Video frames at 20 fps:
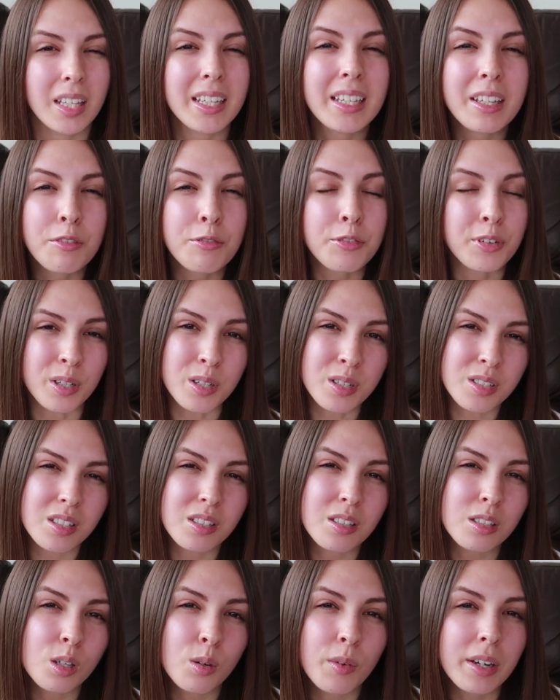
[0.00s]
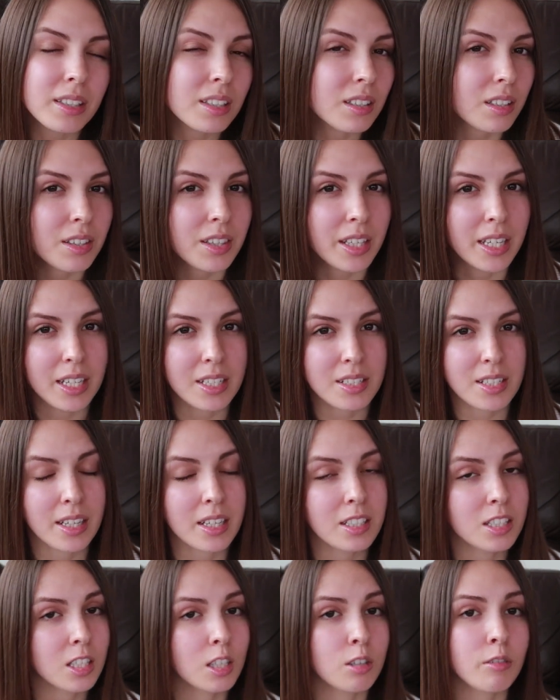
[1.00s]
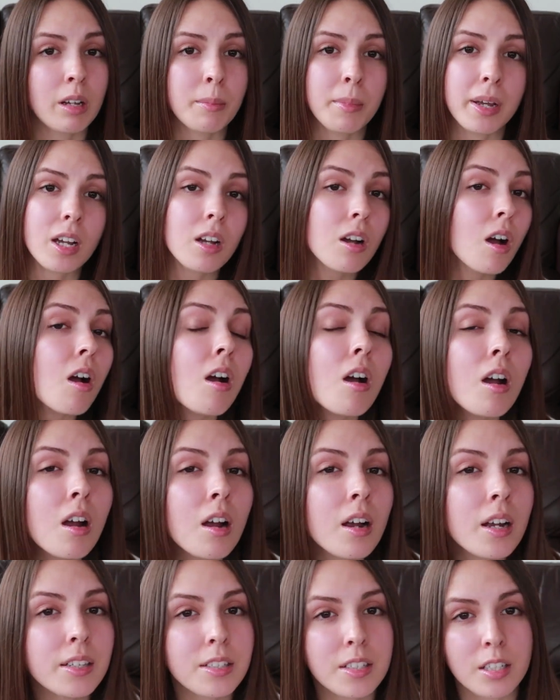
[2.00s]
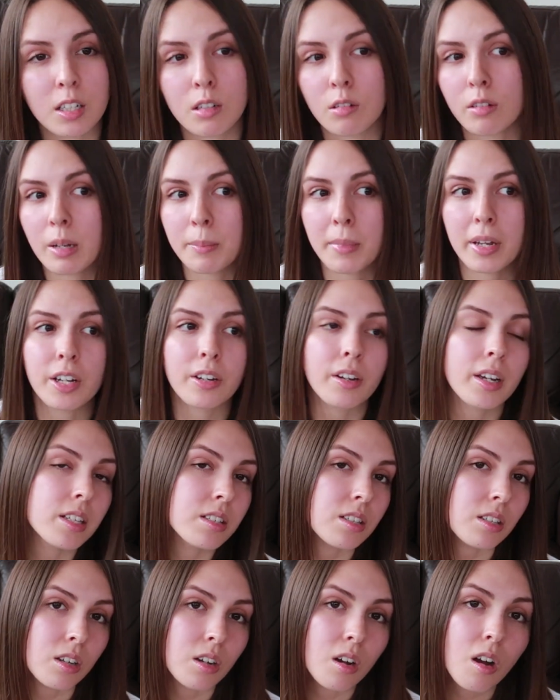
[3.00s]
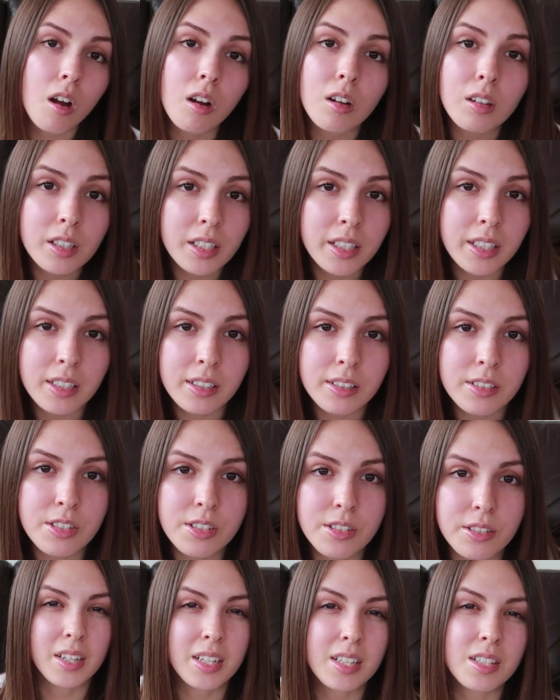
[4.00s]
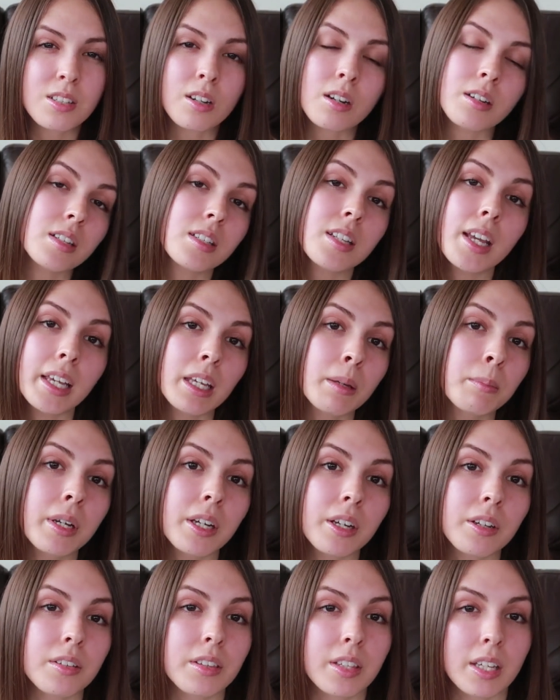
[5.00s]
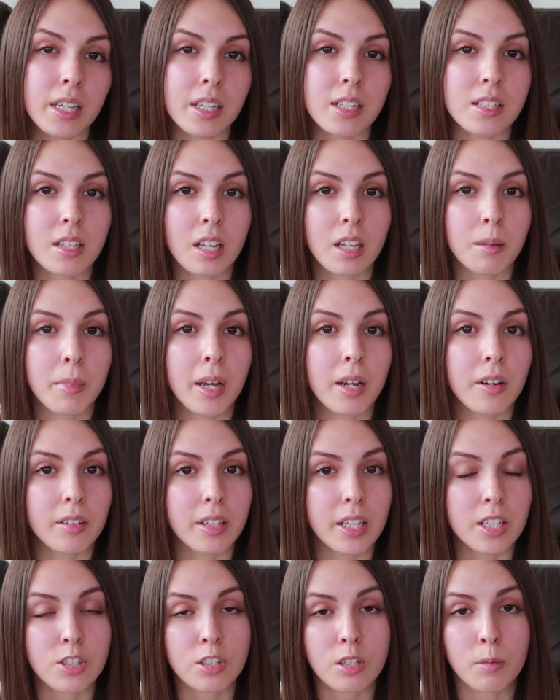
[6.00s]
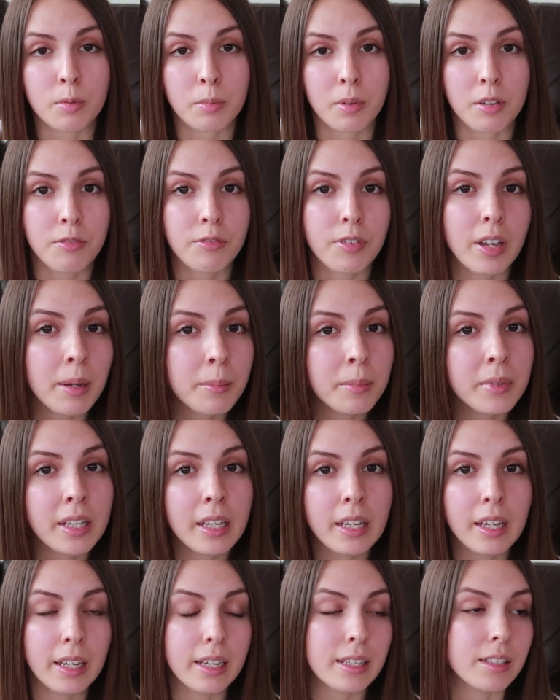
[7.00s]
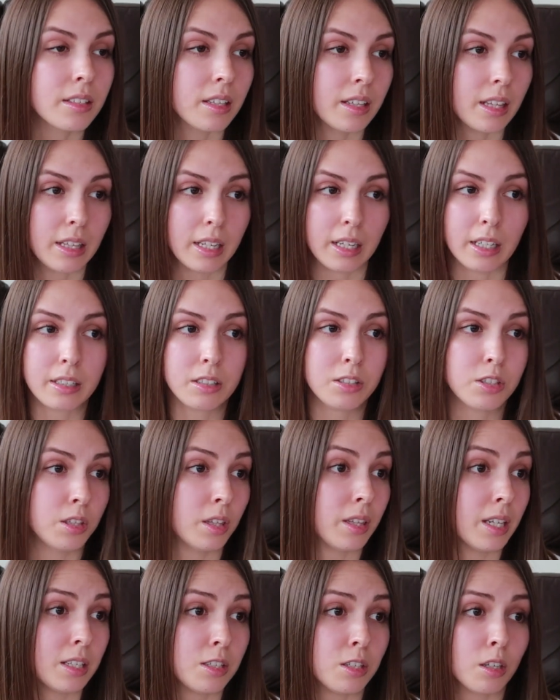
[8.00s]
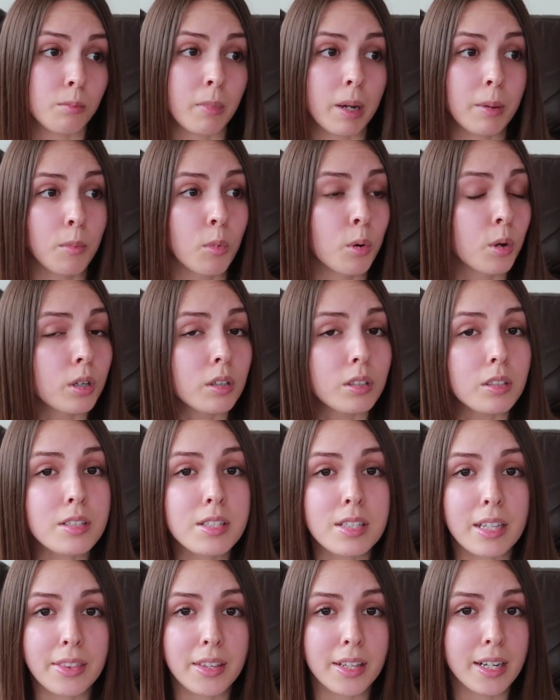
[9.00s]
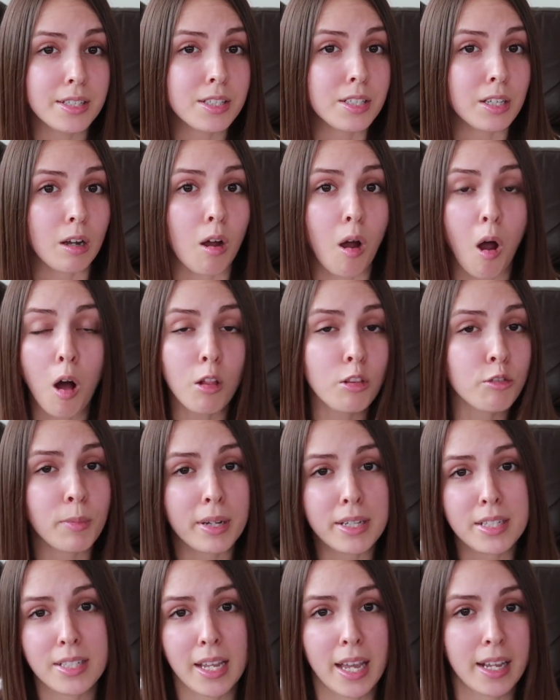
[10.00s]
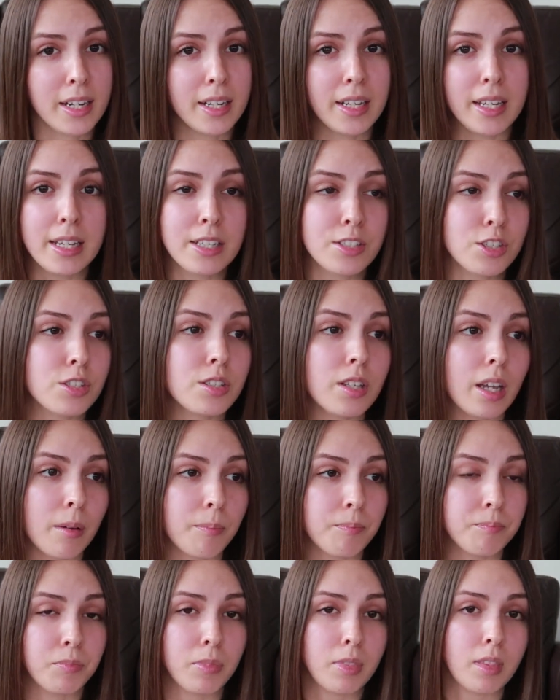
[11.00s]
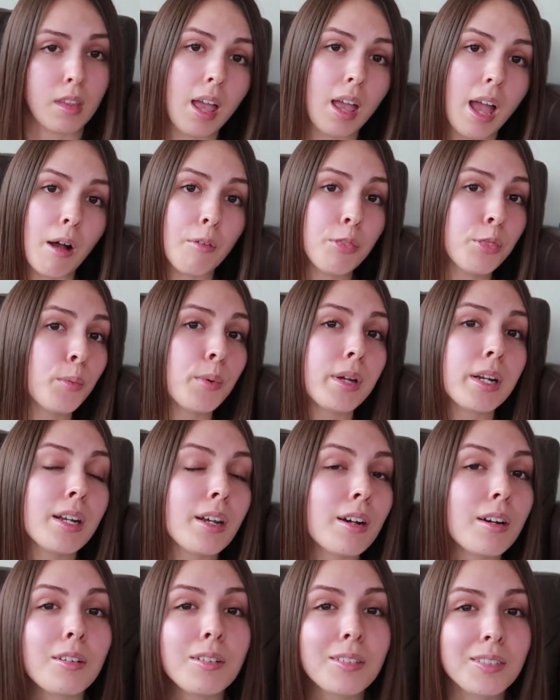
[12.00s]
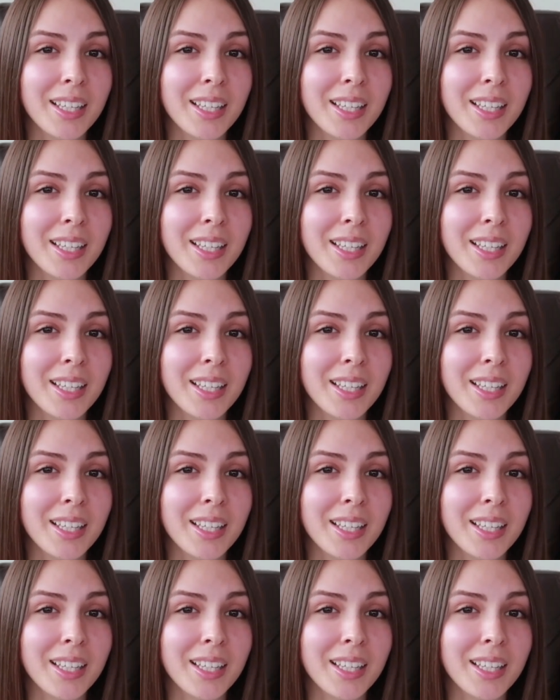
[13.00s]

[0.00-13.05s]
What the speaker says: Like, at first it took away little things, like it took away my car, it took away my grades in college. Then it started taking bigger things, like my relationship with my family. Then it took my morals, and then it took all of my sanity, just like out the window.